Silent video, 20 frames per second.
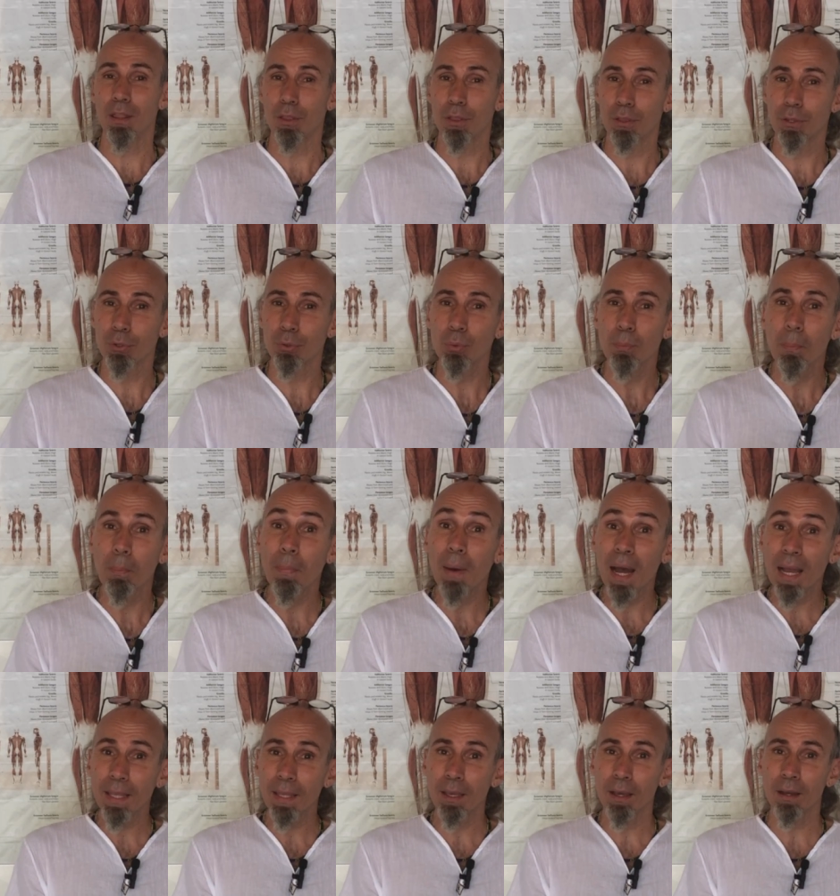And through
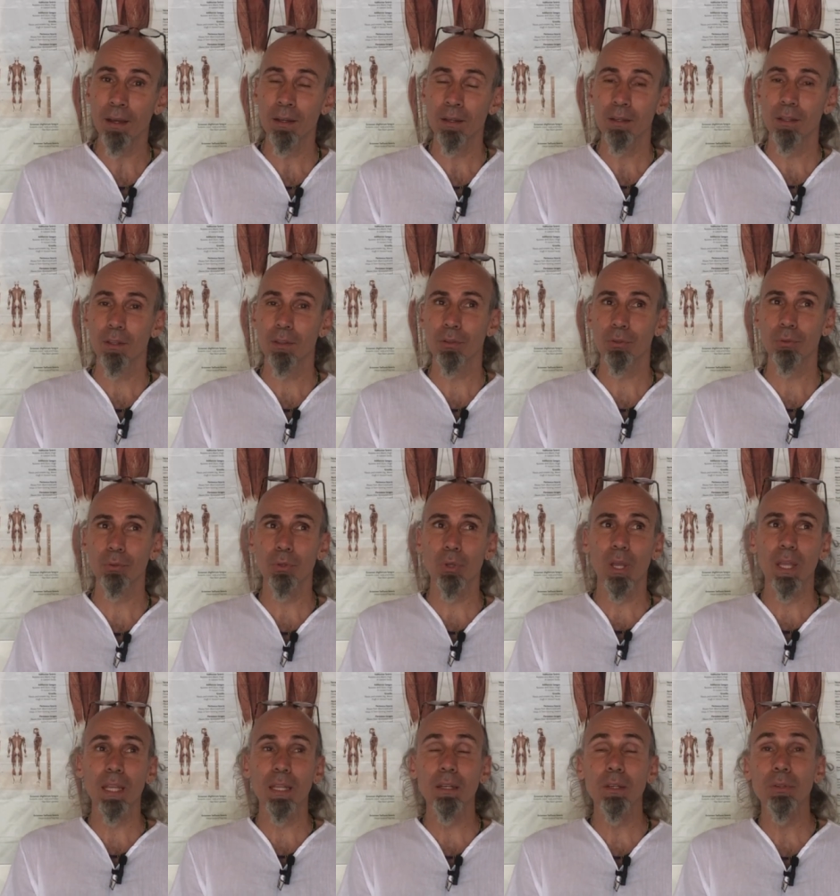Maya, through
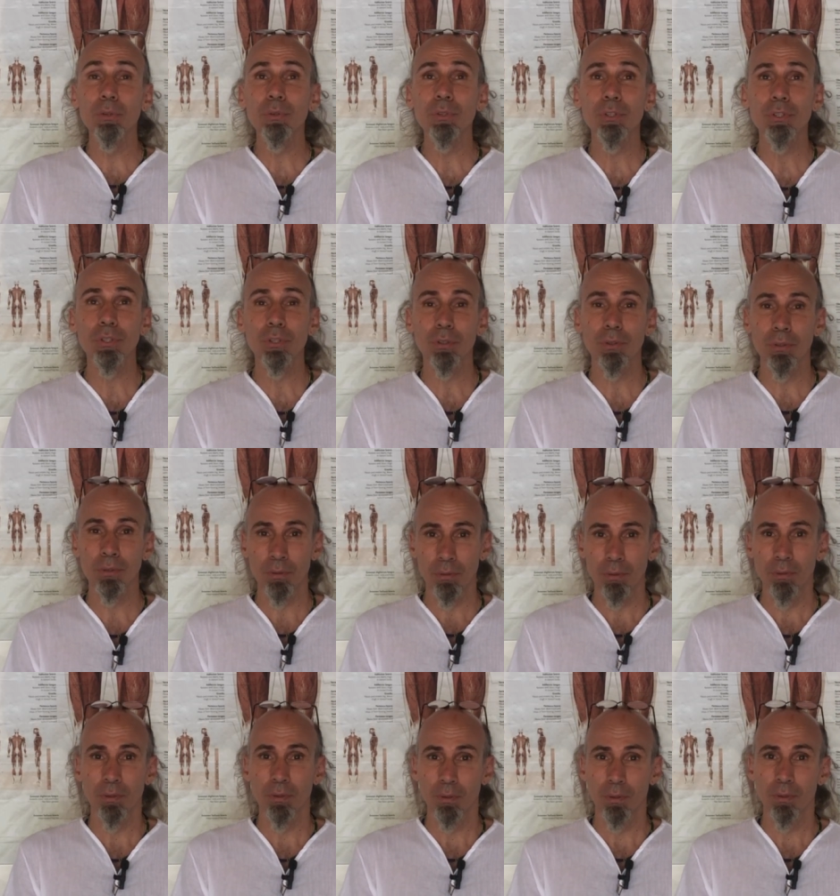the
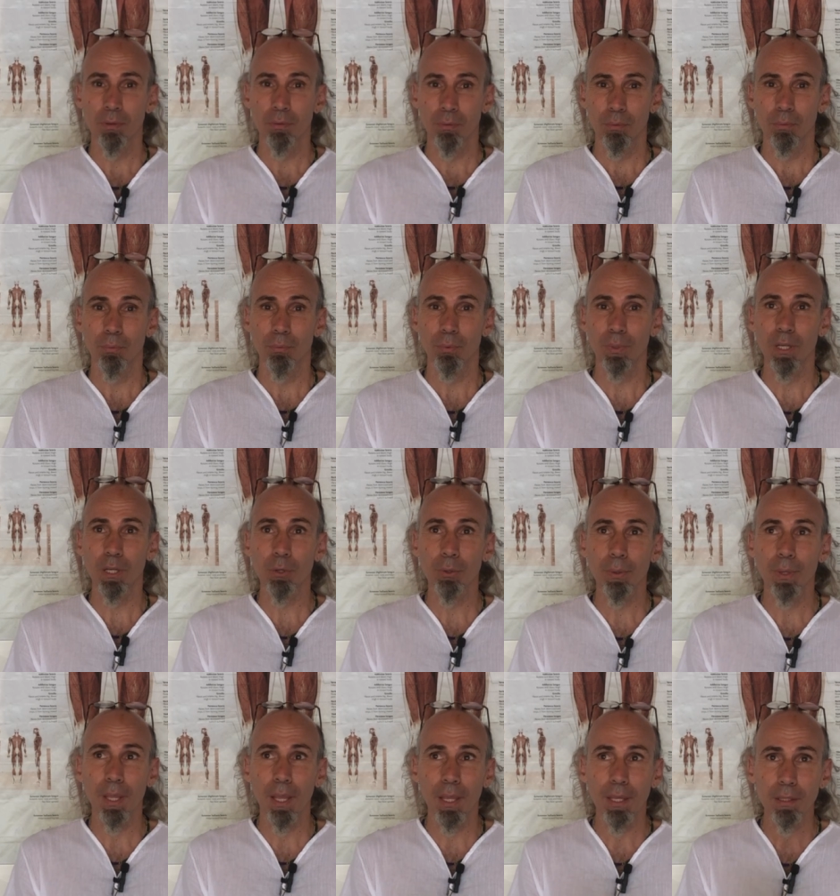illusion, we
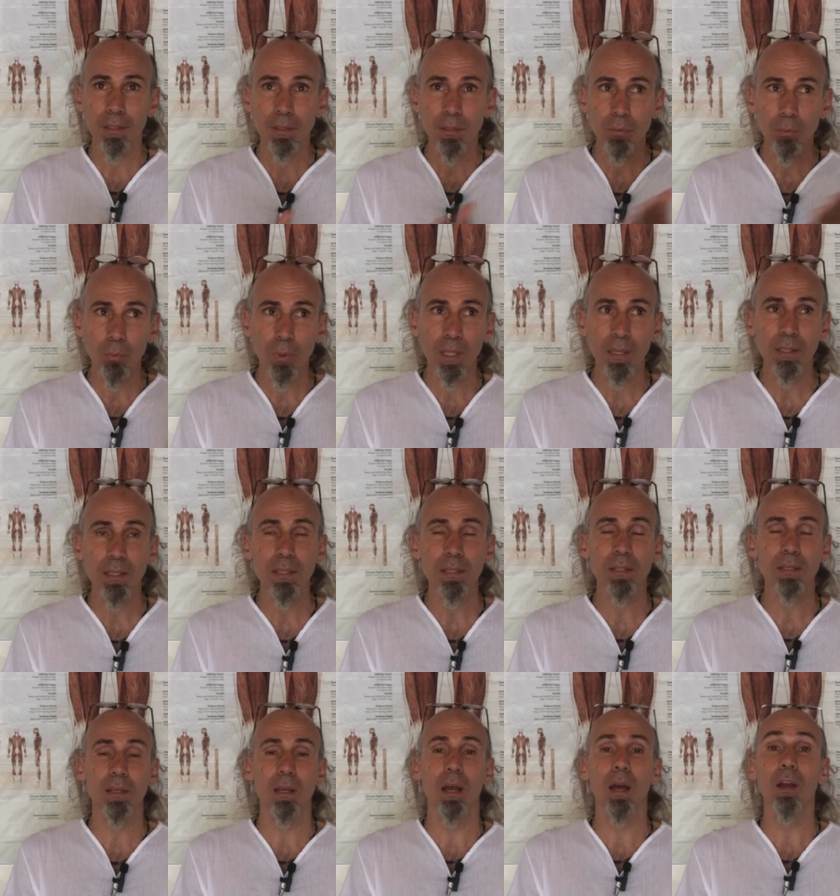create what
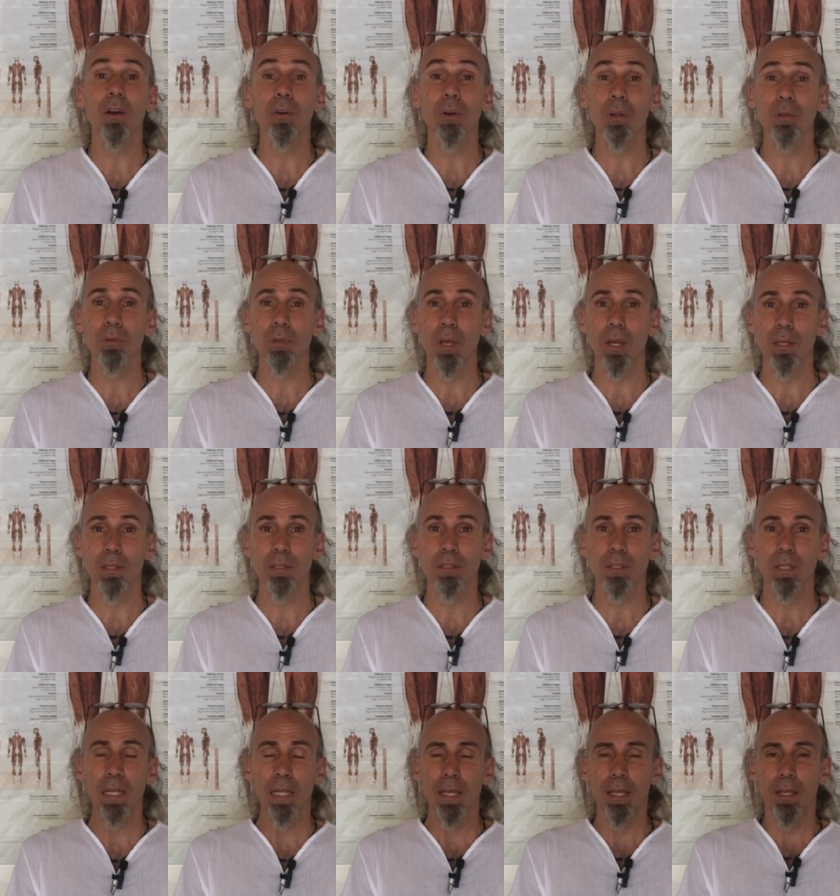is around
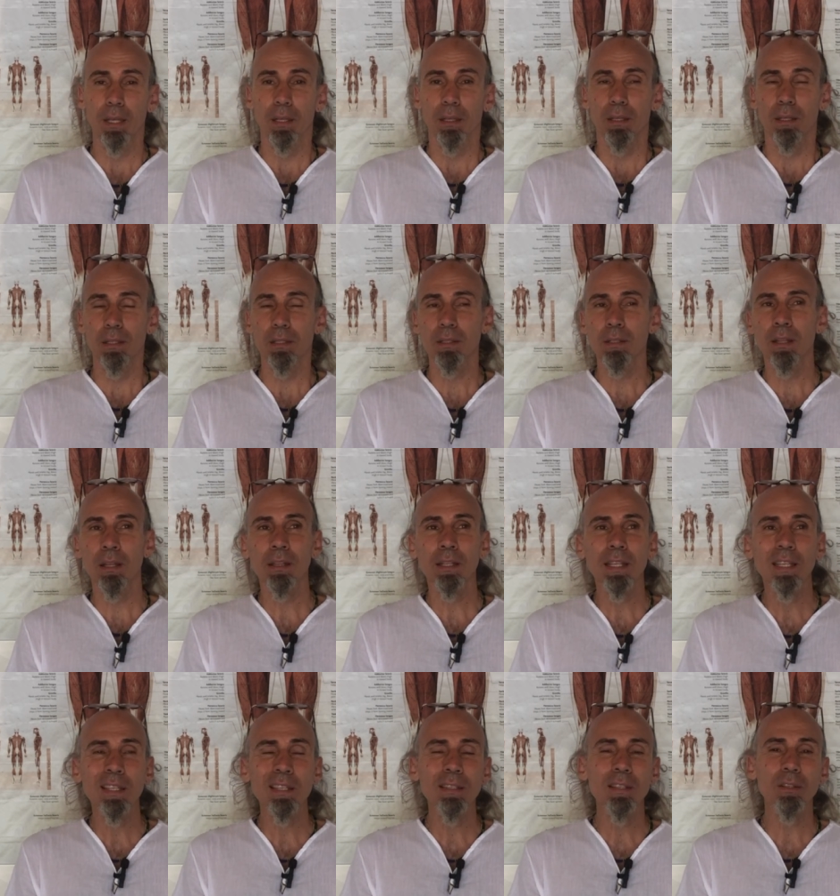us. It's not
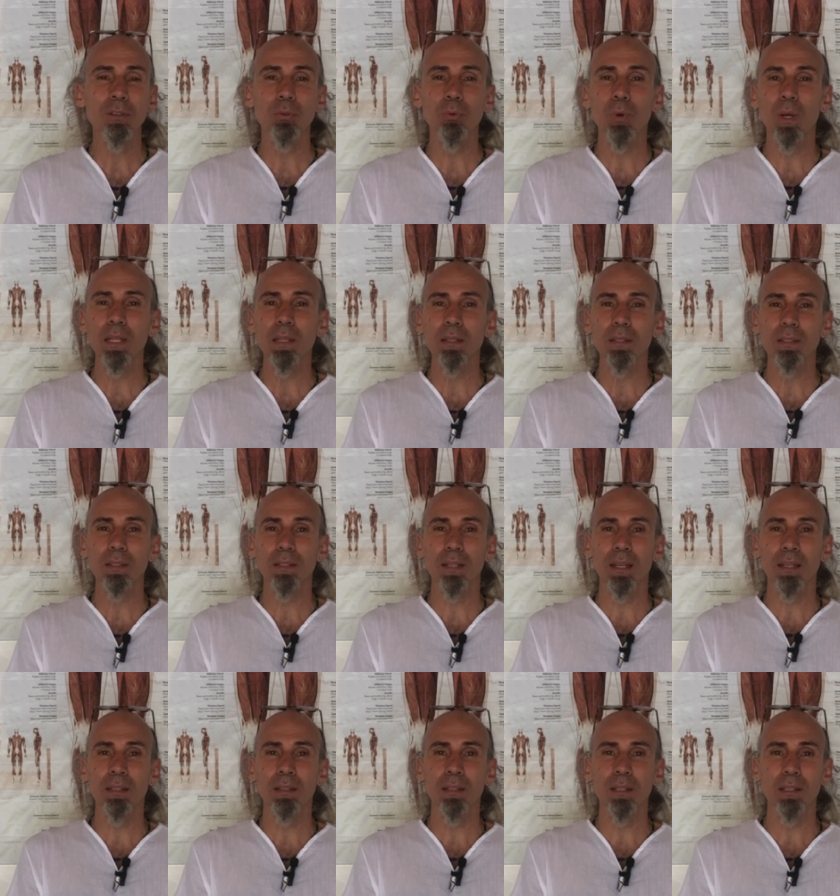easy to
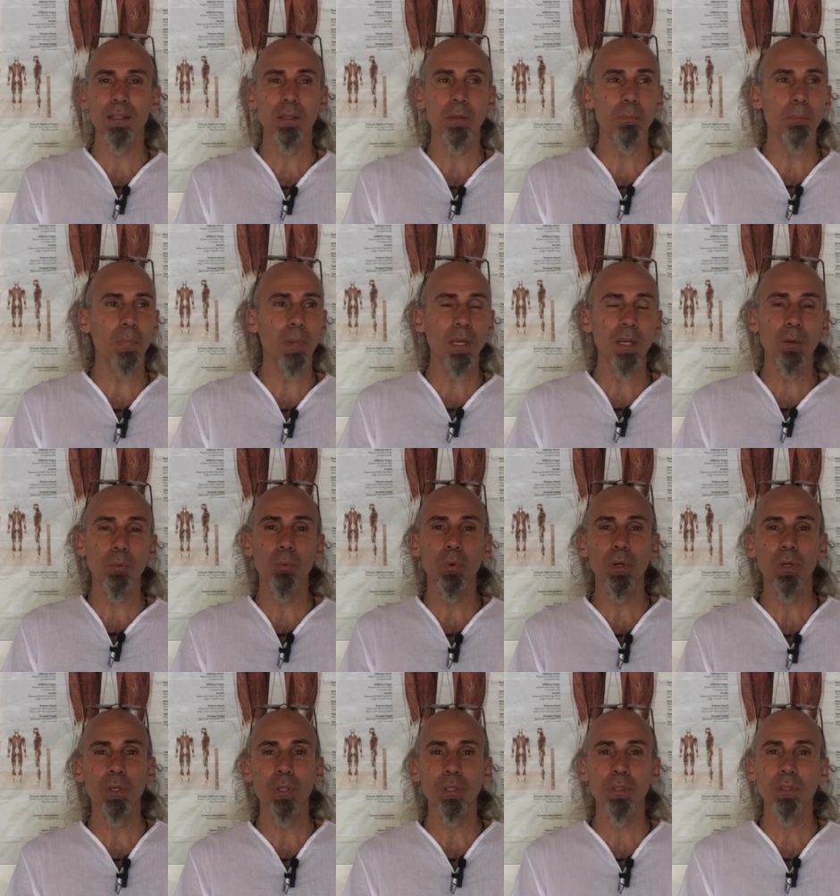understand, it's many
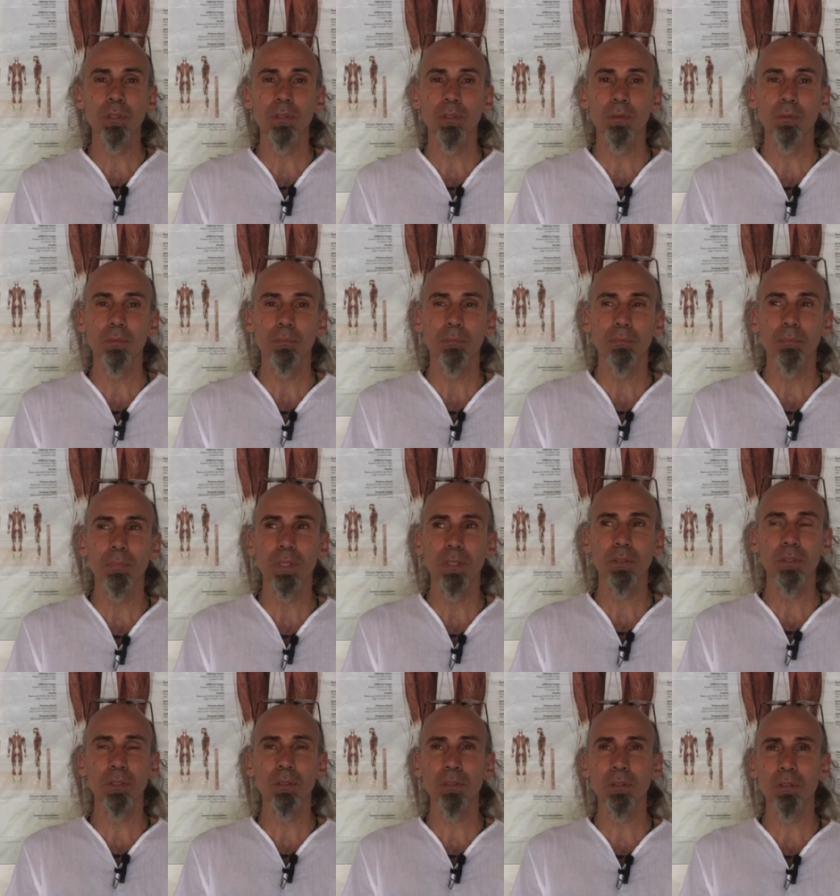words,
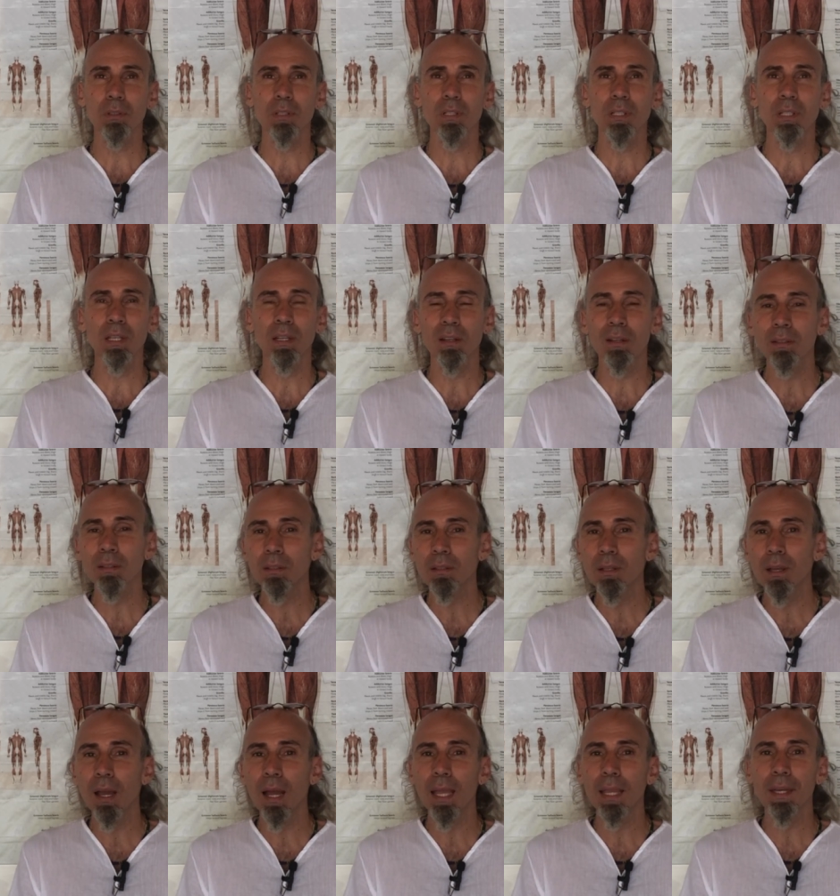but just stick on
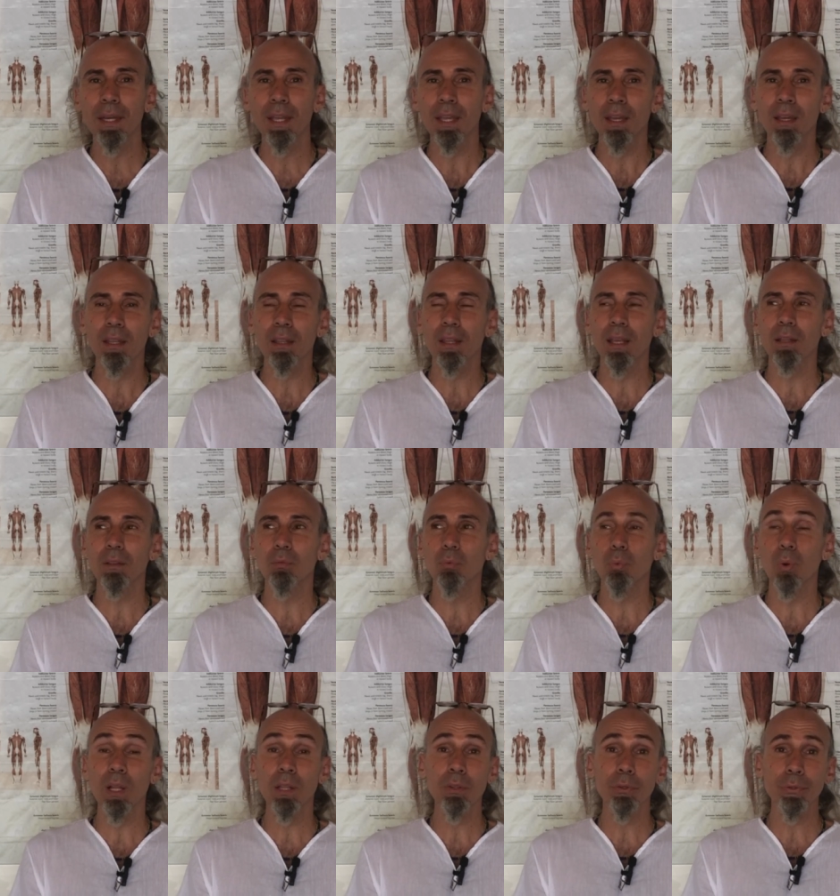the idea that
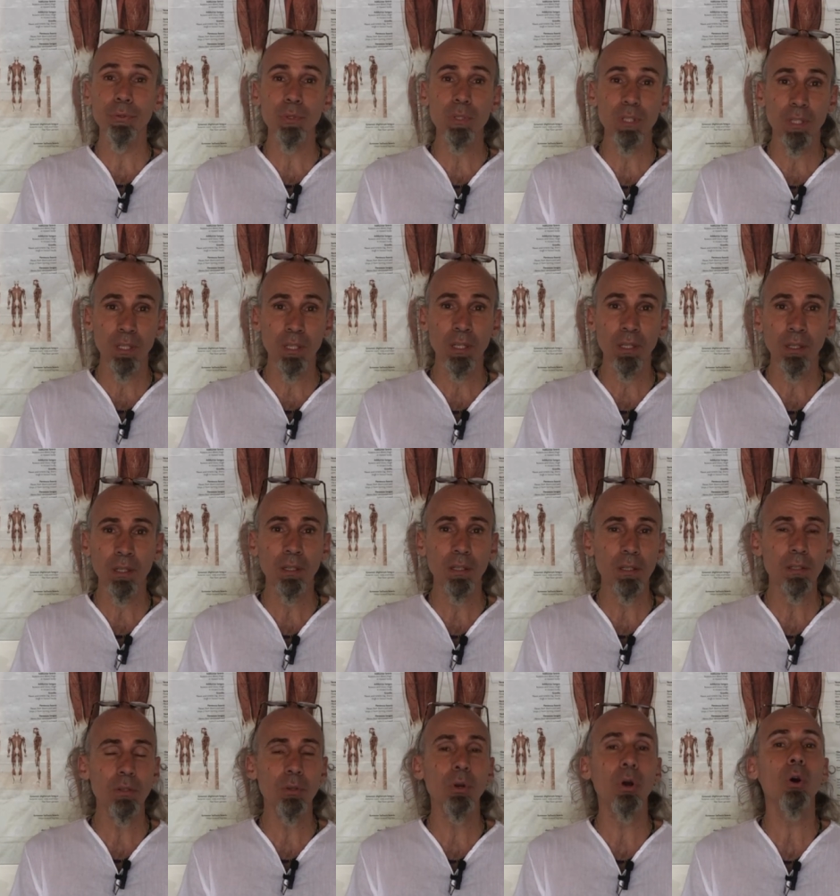what you see
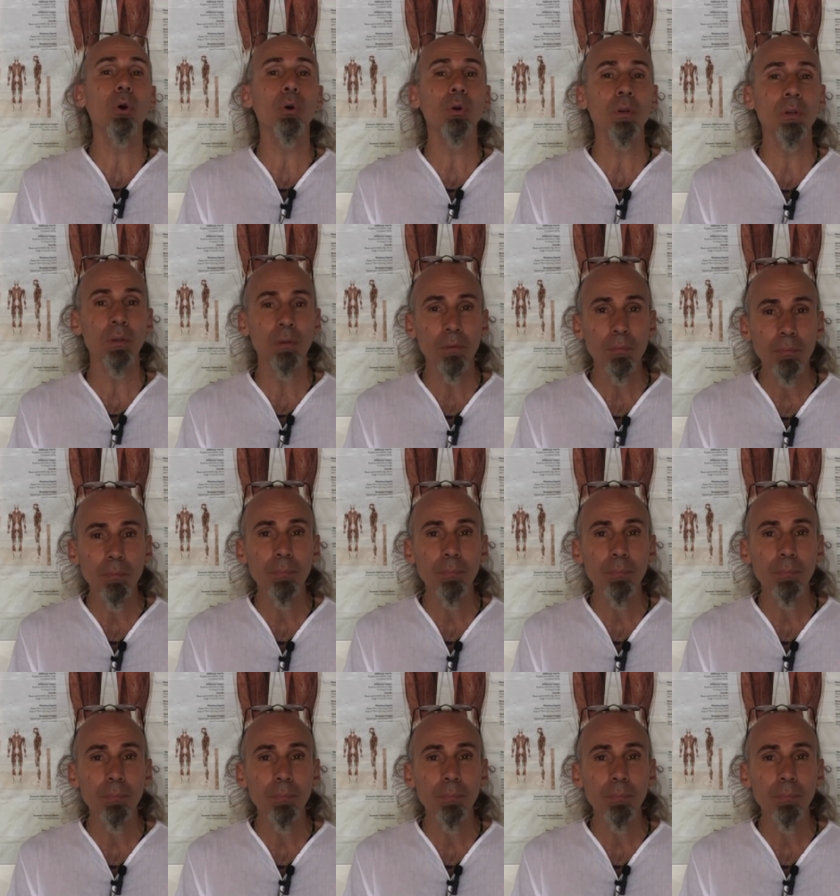is your own